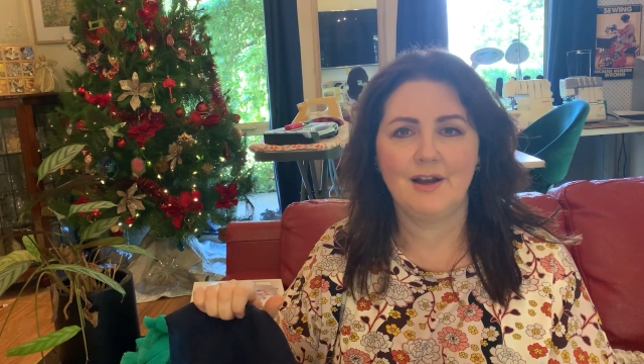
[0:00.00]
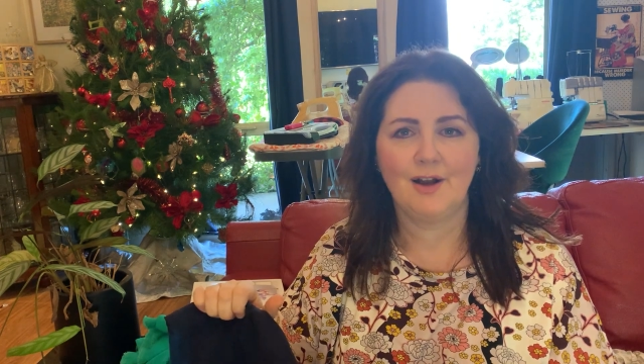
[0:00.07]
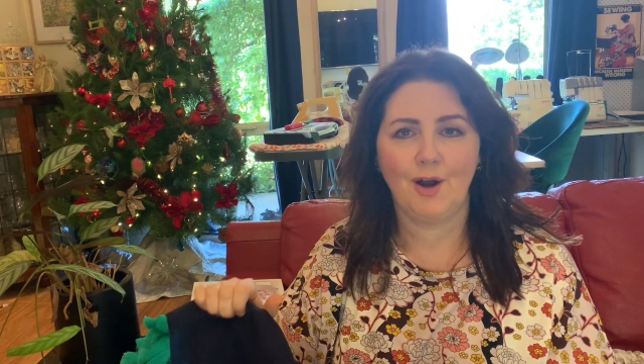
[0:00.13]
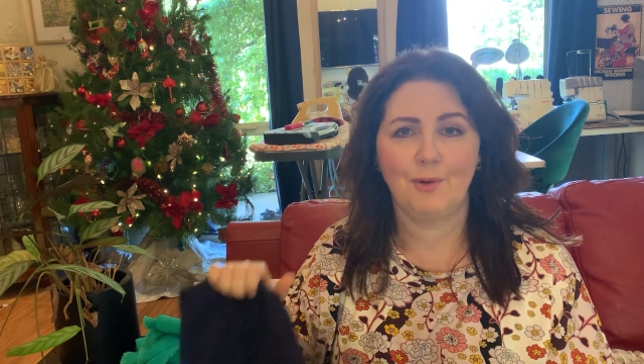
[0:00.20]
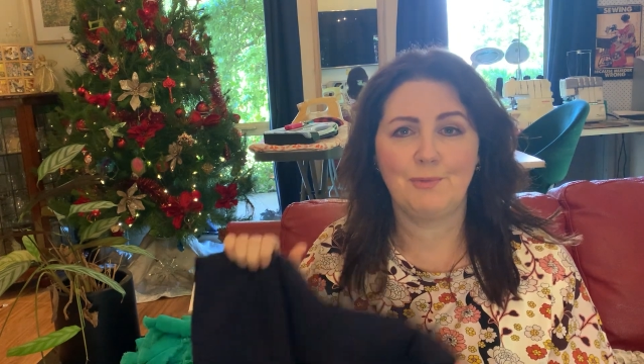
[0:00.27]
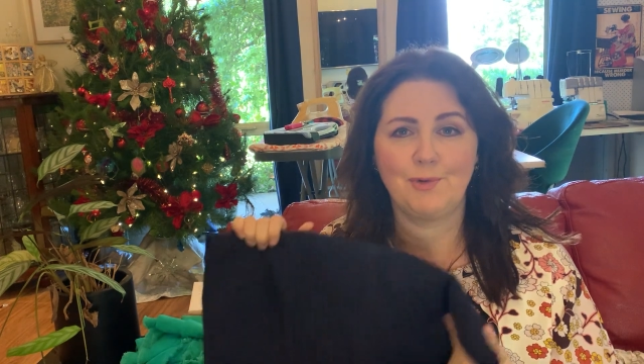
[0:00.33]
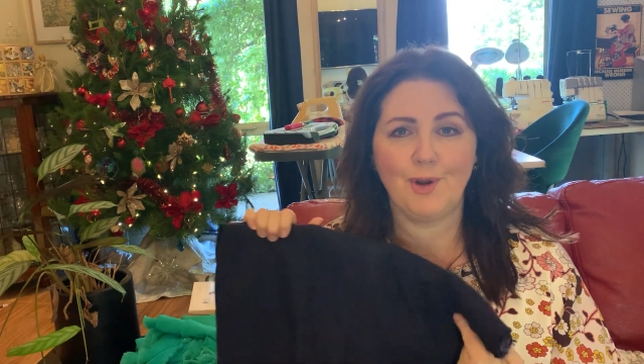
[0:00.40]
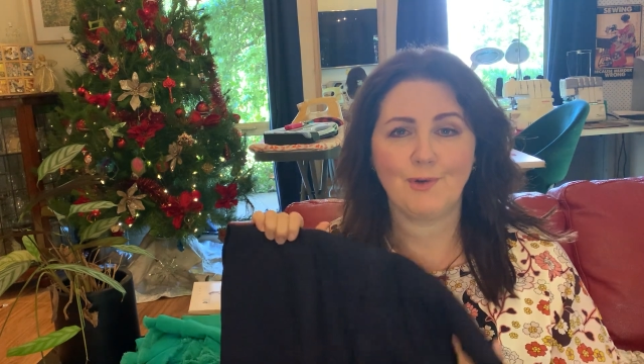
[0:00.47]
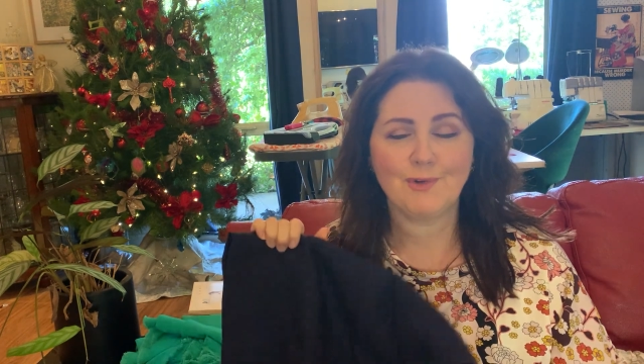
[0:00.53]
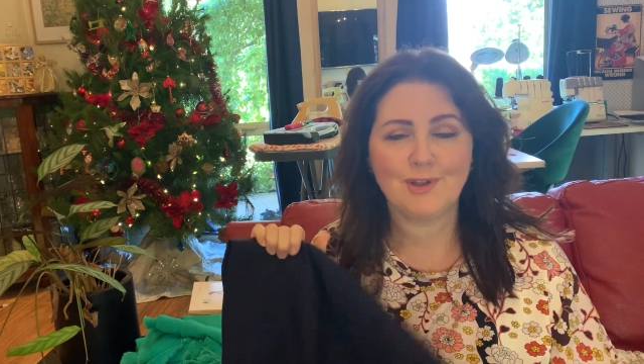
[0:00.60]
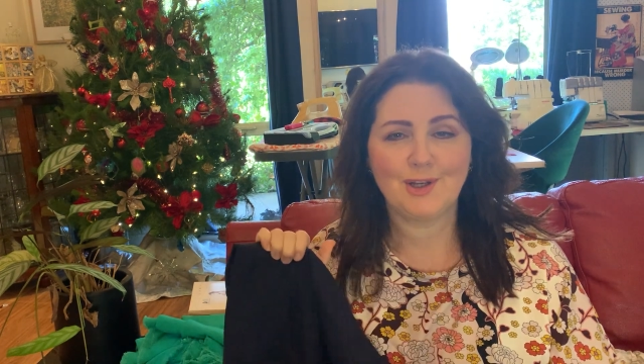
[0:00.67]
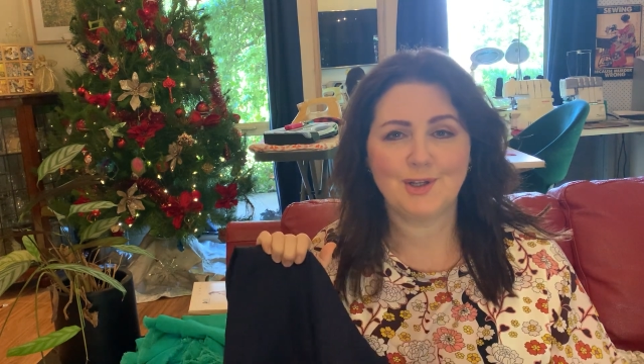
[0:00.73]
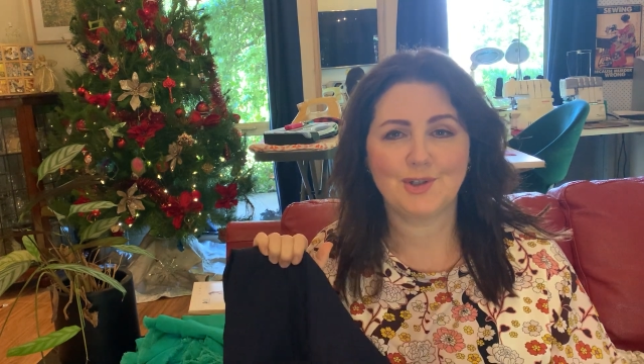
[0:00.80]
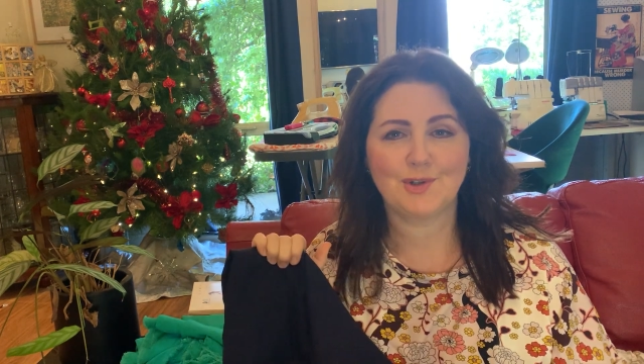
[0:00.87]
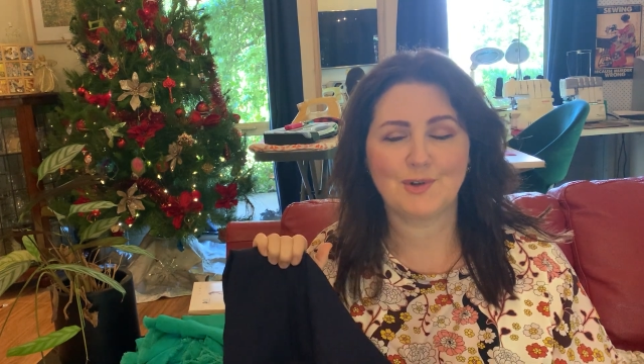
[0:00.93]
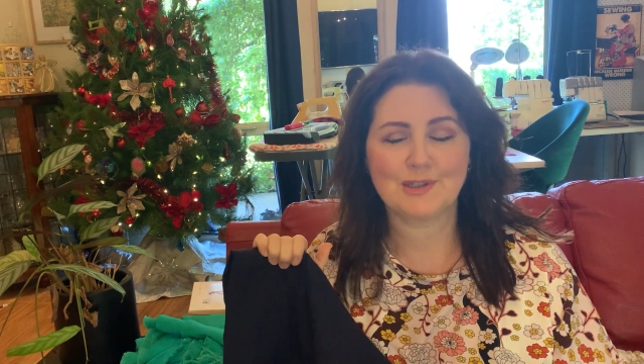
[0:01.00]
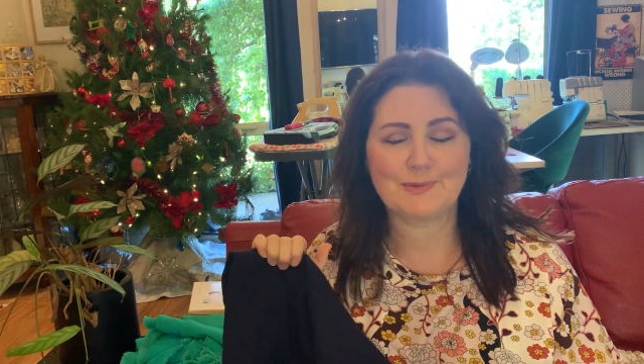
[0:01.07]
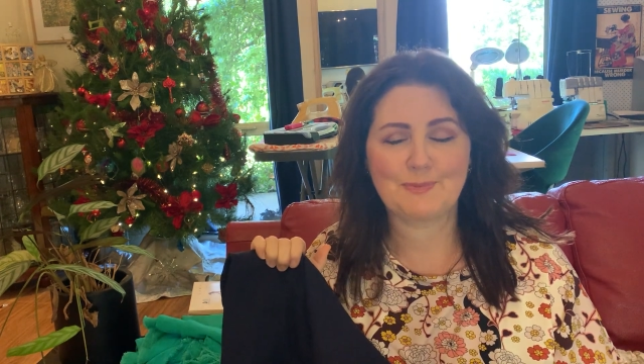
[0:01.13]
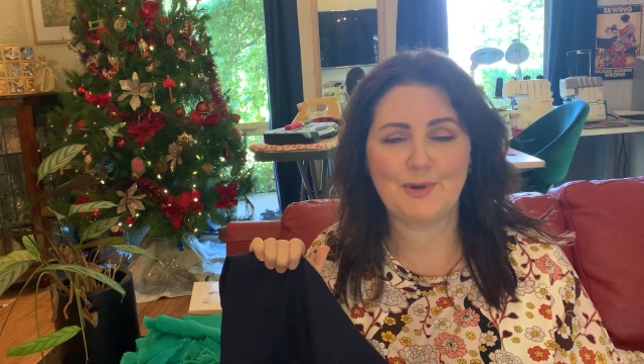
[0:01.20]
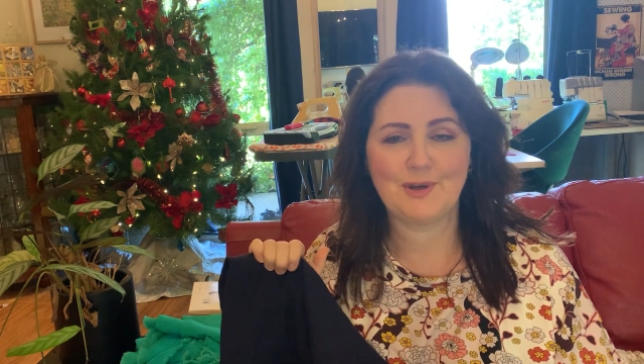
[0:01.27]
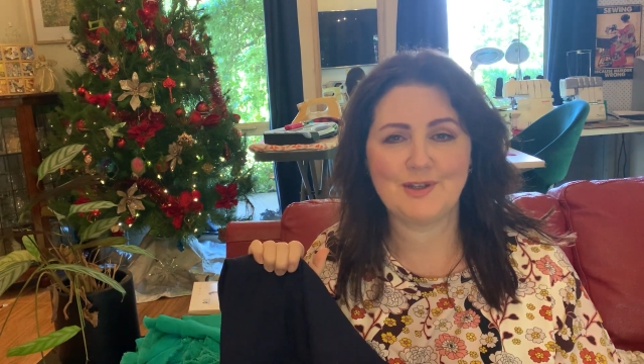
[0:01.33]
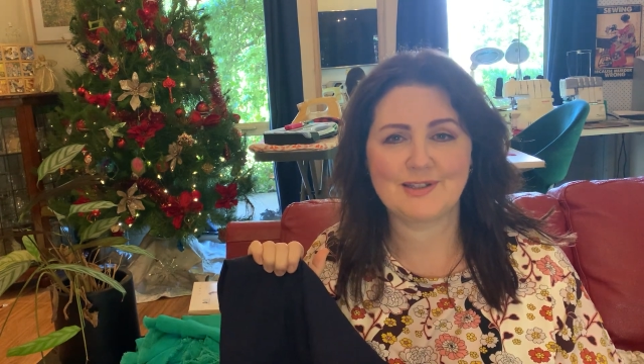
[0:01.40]
I'm not really a shorts
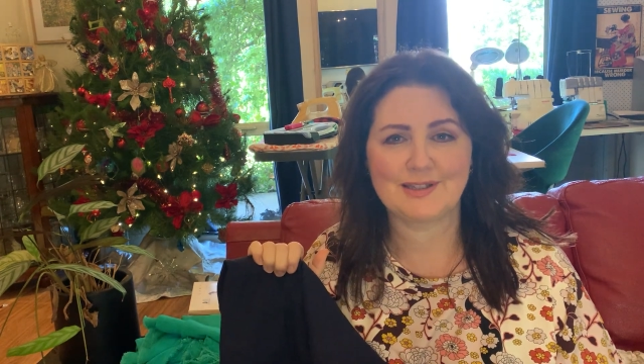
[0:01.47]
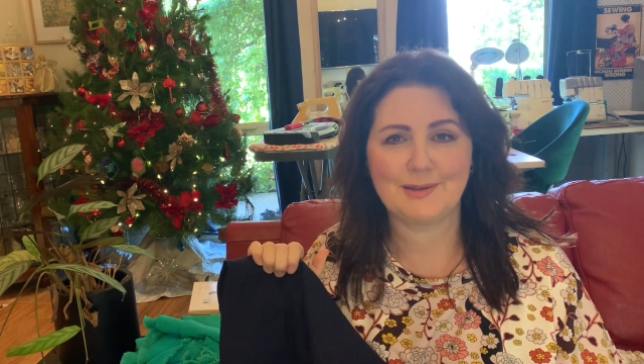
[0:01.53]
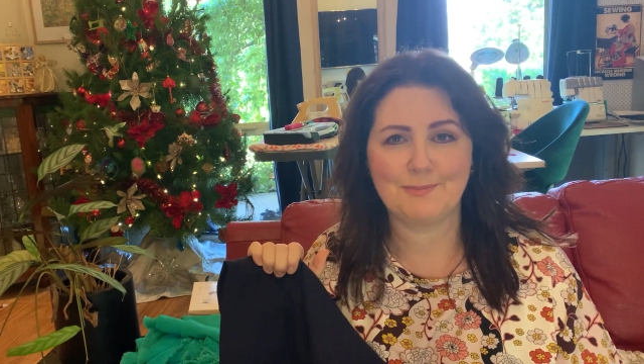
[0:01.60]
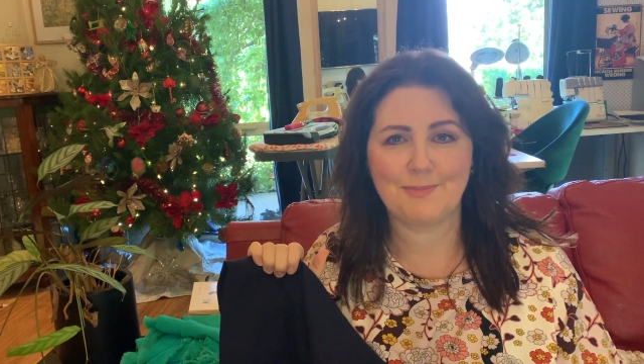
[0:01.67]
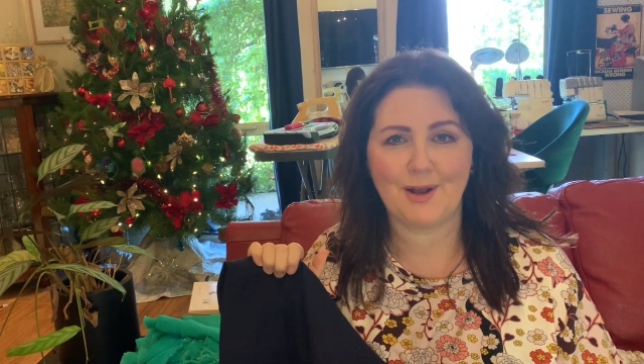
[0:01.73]
person,